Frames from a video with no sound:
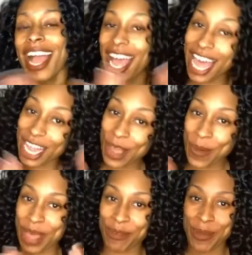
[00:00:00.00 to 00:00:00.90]
Hello
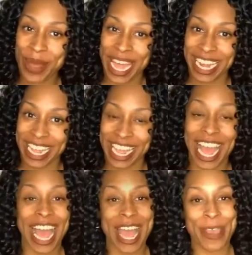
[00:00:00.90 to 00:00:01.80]
everybody,
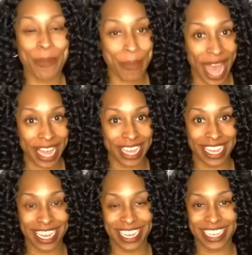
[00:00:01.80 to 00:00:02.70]
I am back
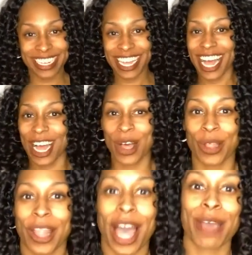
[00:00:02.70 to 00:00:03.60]
again,
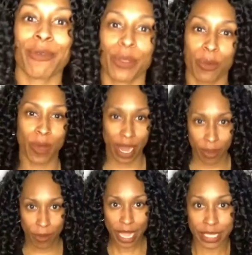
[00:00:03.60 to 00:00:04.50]
live with Wedding
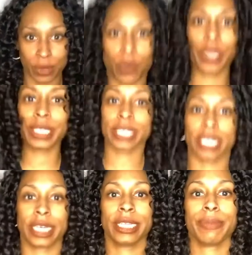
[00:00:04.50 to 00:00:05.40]
Rise Wednesdays.
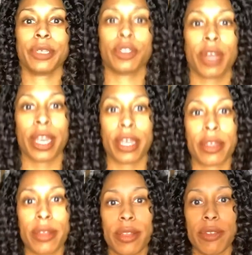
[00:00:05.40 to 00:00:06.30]
I'm gonna try to
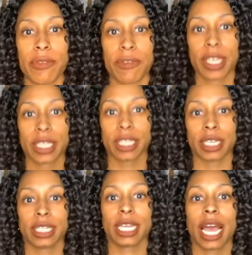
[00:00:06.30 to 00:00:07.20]
fix this.
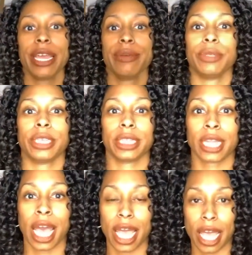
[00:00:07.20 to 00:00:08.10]
I am just
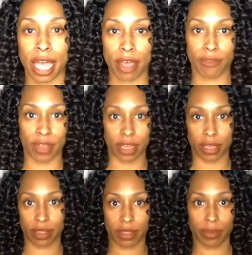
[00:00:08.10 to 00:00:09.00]
not having
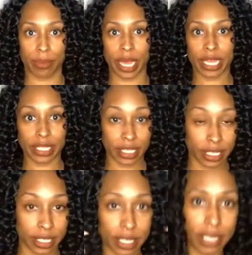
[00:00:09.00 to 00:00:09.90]
the best
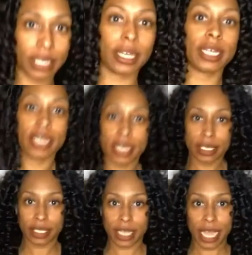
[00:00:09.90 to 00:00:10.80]

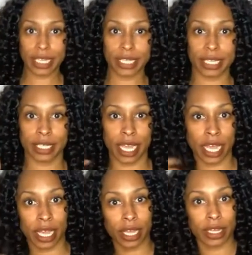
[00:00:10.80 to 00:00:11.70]
day today.